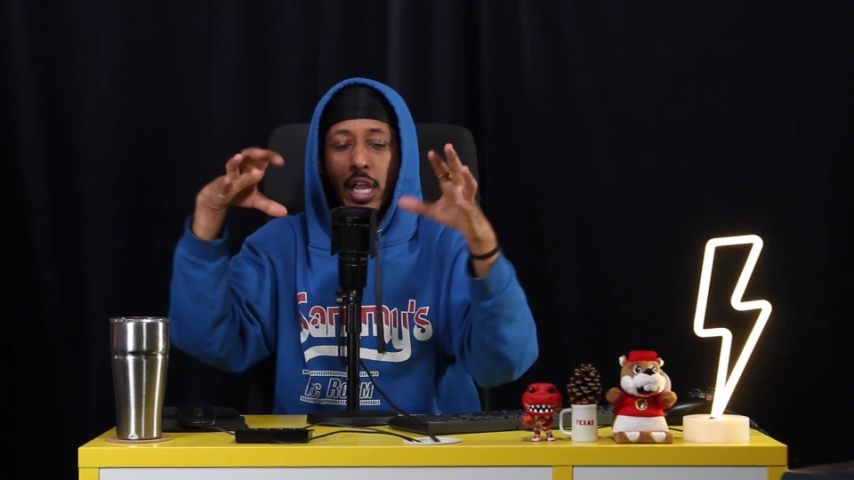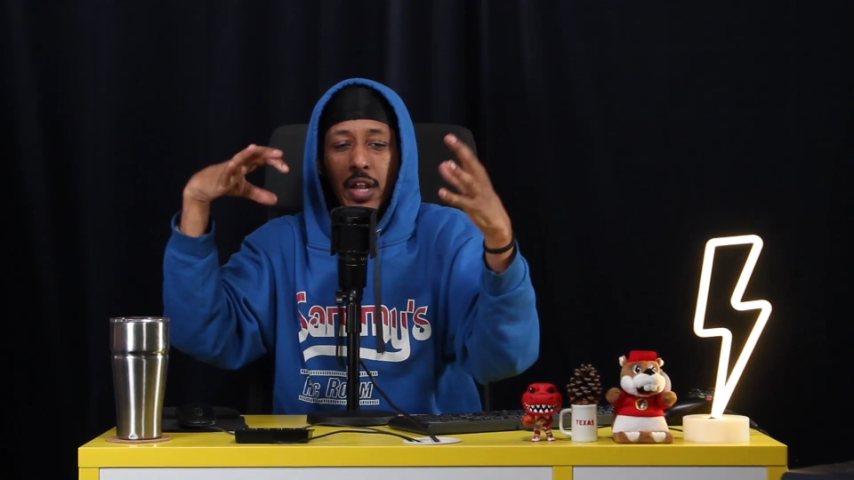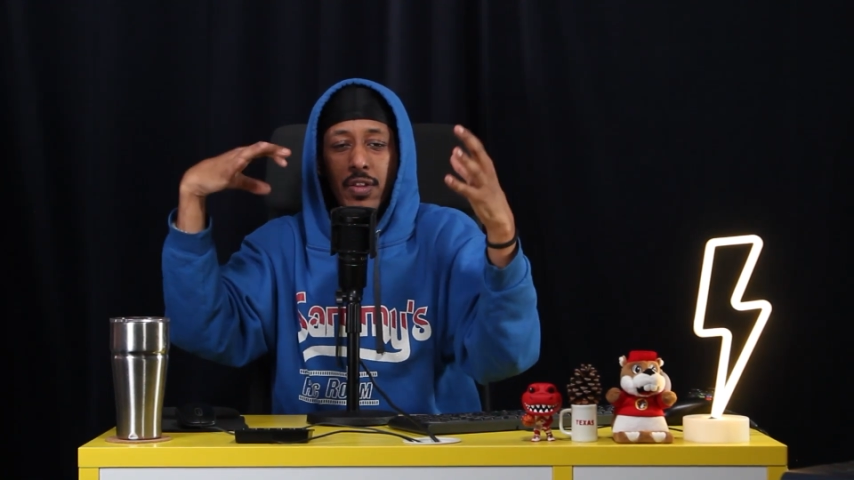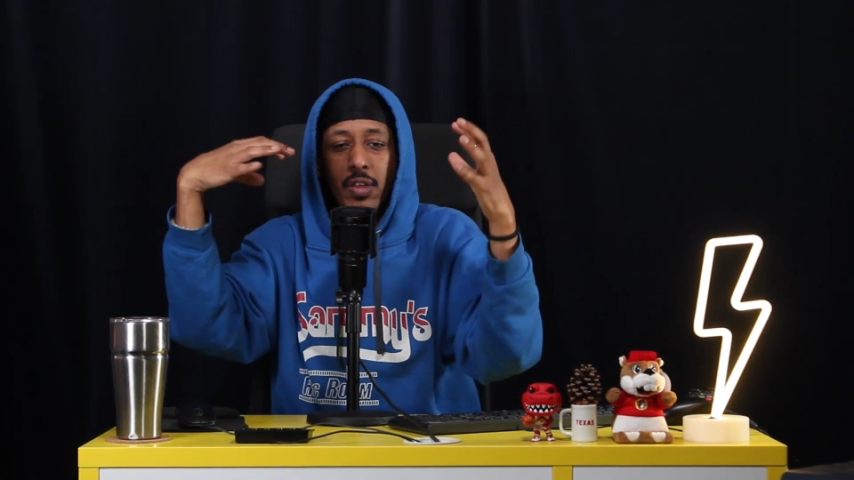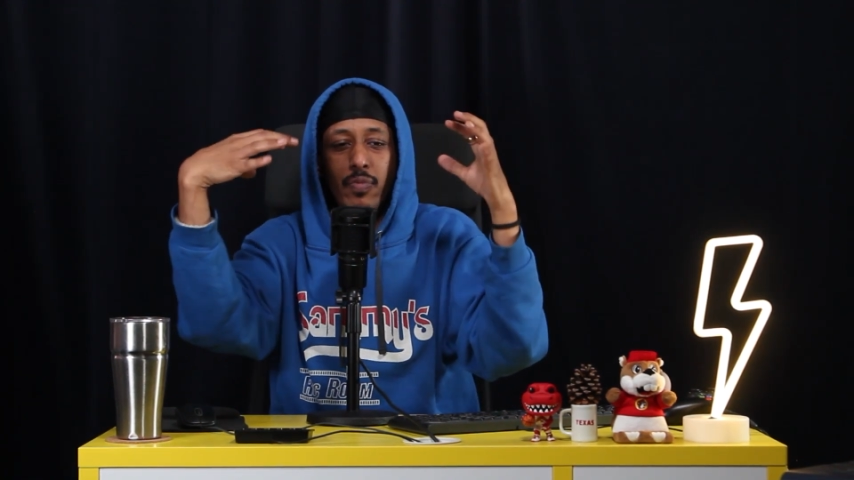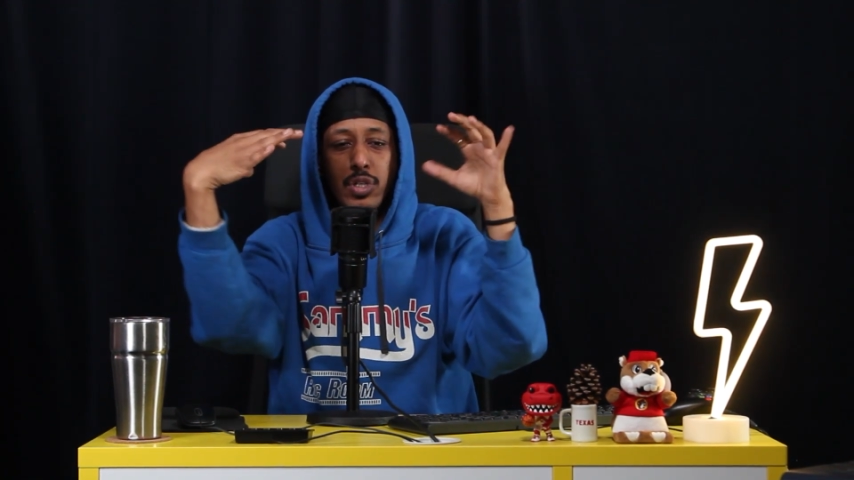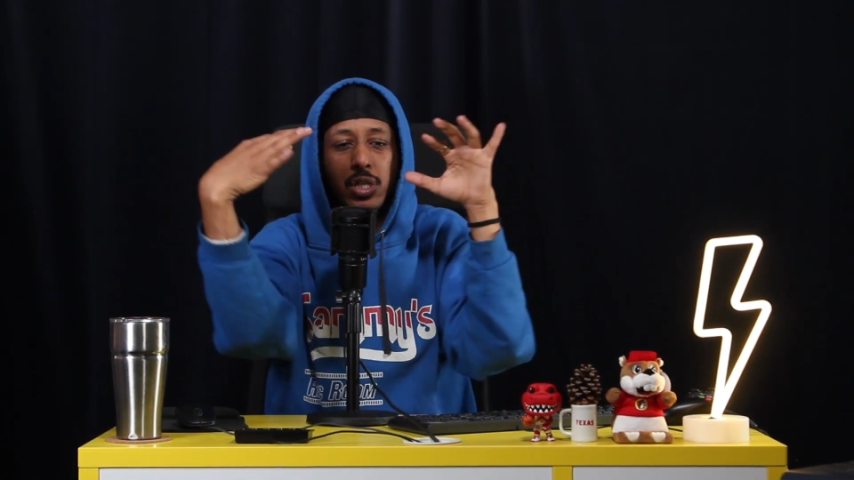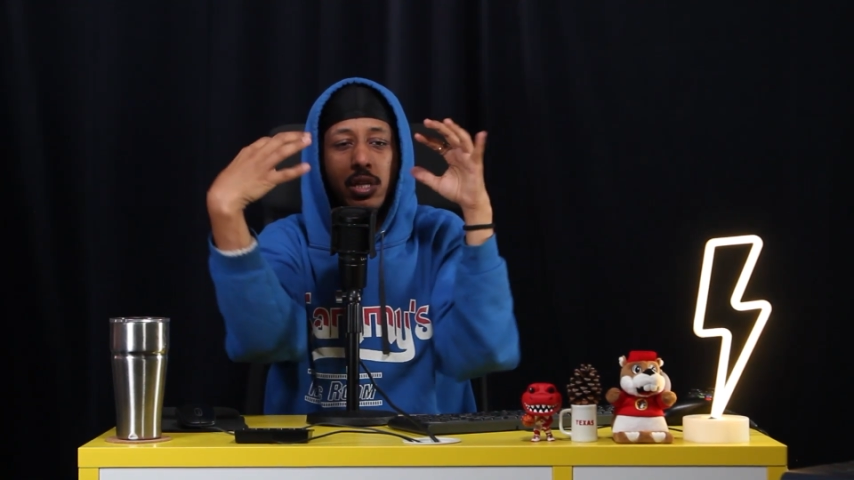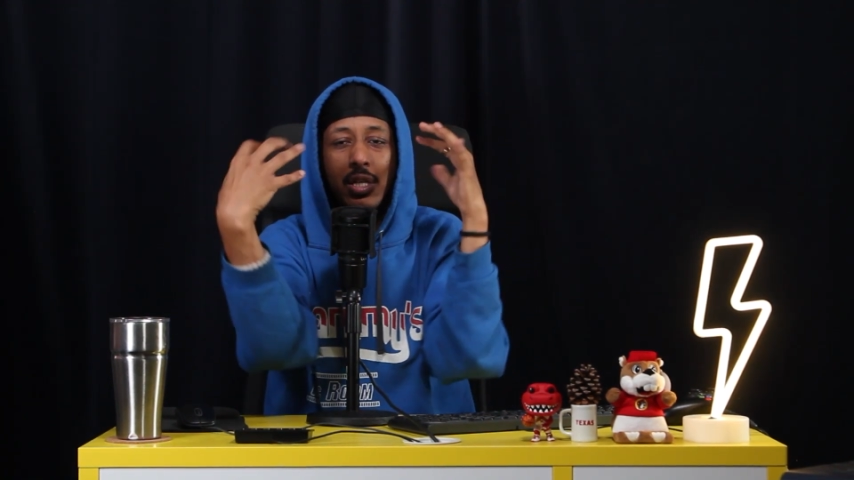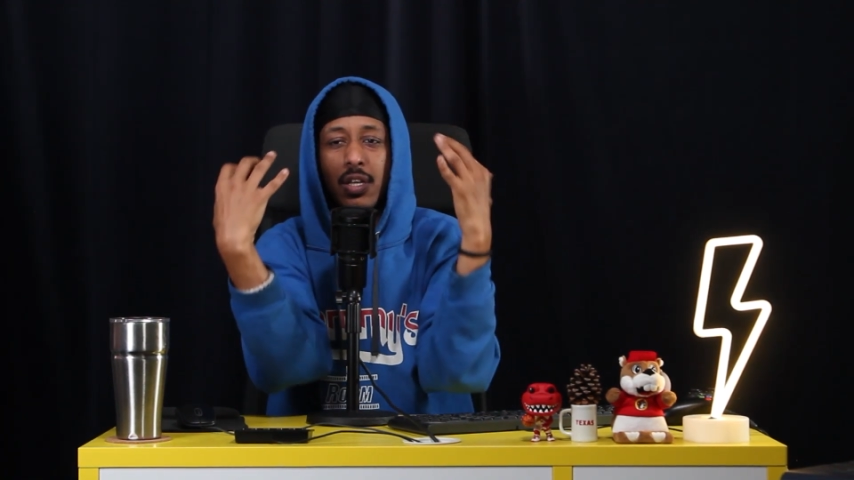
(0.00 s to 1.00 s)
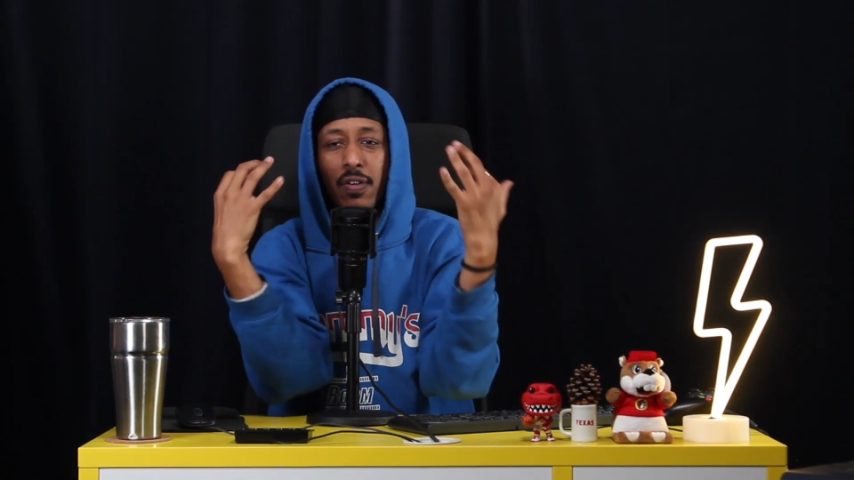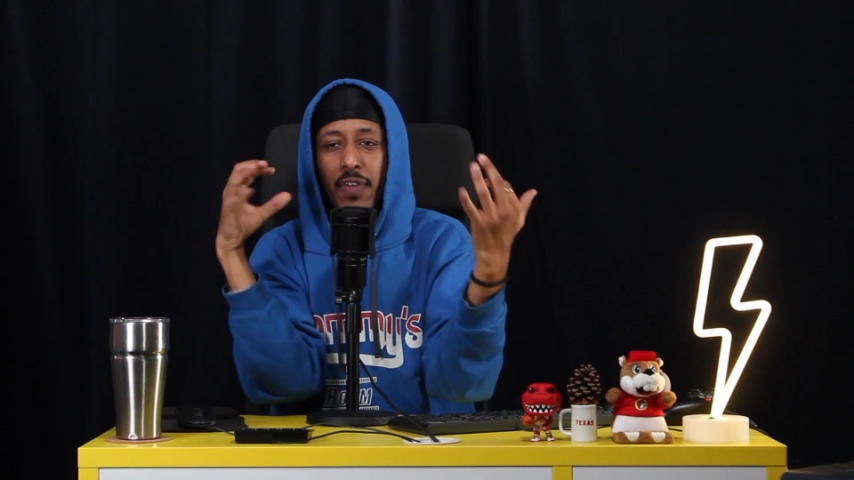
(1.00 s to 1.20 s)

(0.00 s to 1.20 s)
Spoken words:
in the vicinity of